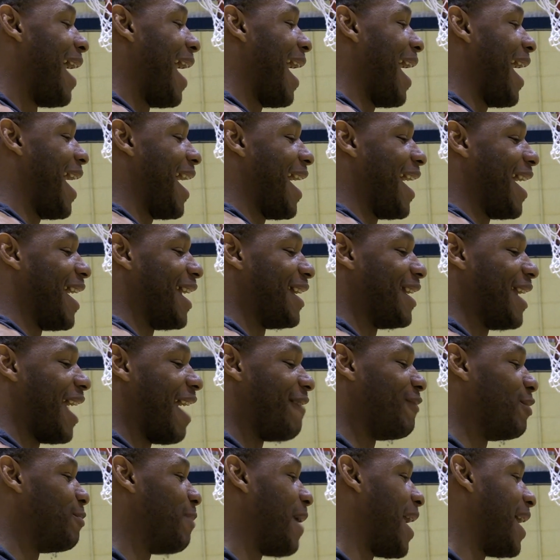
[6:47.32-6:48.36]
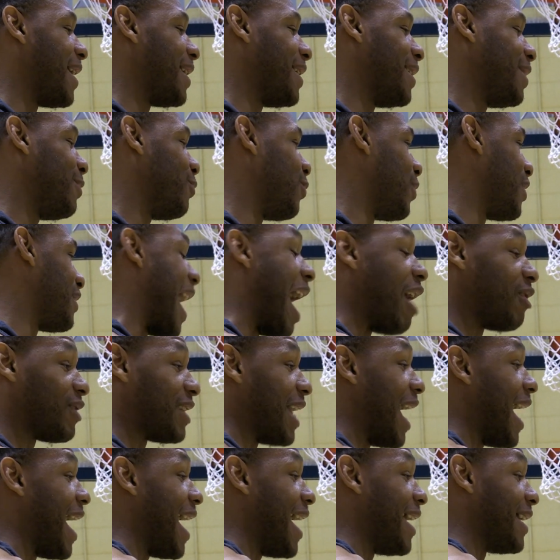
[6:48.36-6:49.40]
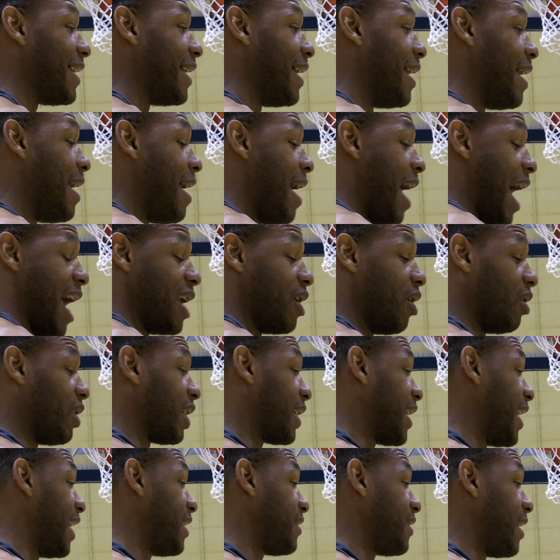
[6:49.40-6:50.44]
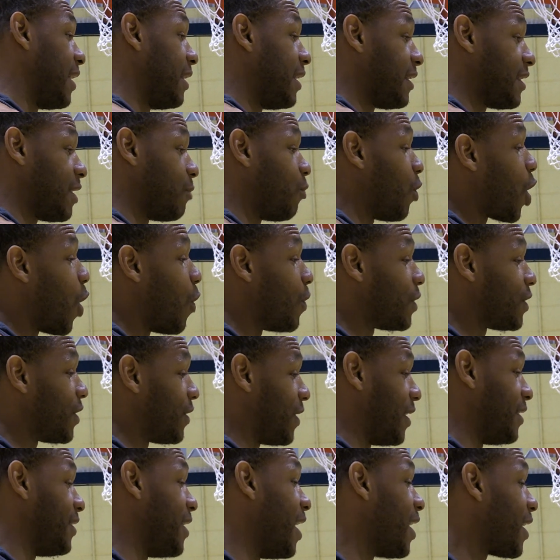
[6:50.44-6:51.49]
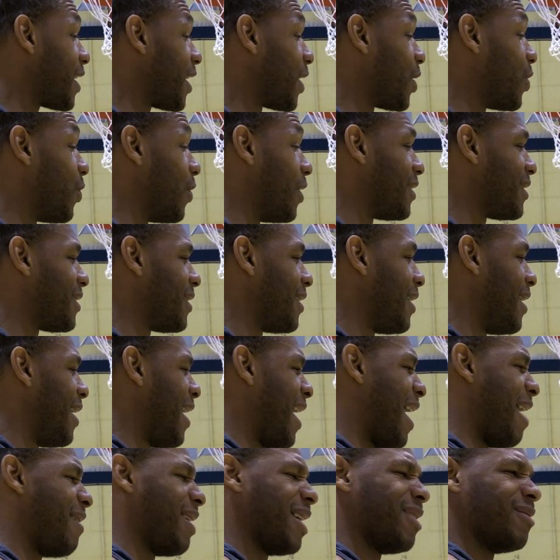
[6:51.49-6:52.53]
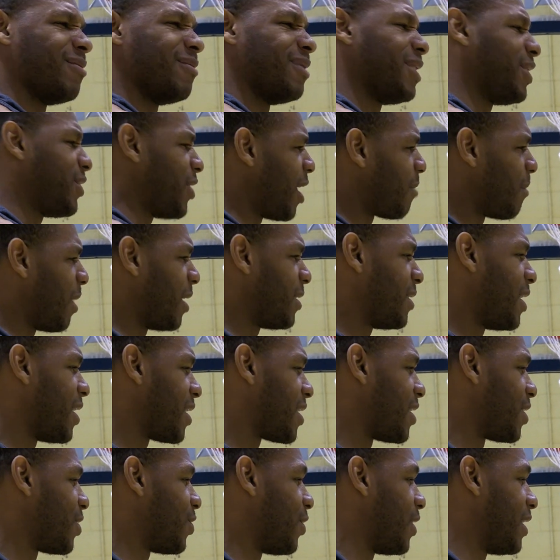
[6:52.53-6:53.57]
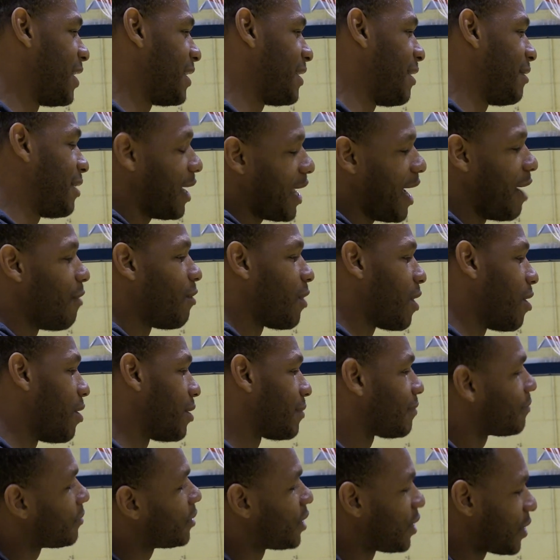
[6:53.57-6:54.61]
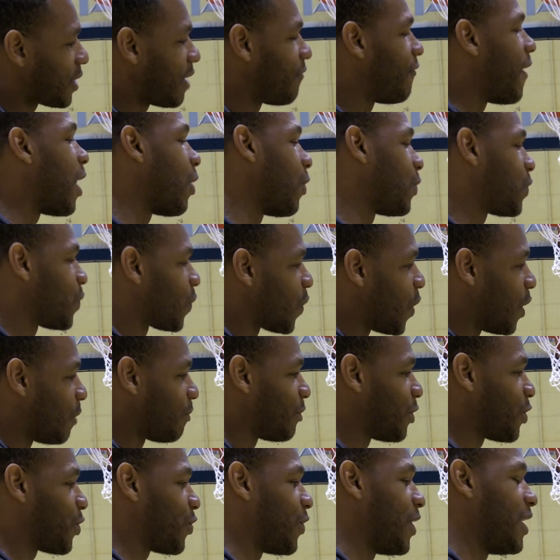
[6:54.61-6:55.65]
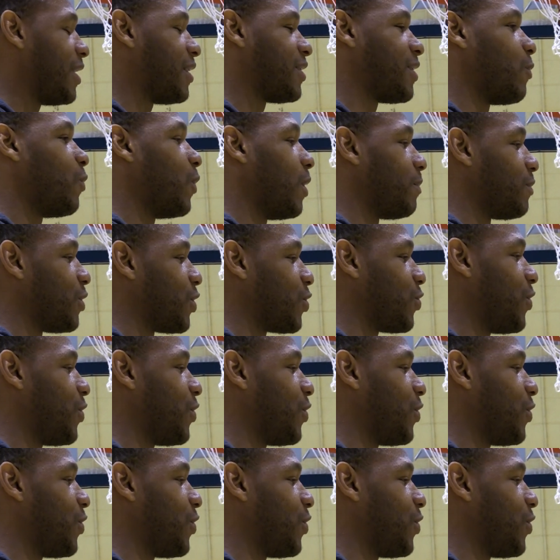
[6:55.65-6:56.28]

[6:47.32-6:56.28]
and everybody was outside, and all the kids said, listen, we're going to the Duncan courts. I'm like, what are you talking about, Duncan courts? They're like, right. yeah, we're going, just follow us, we're going to the street. So we went up the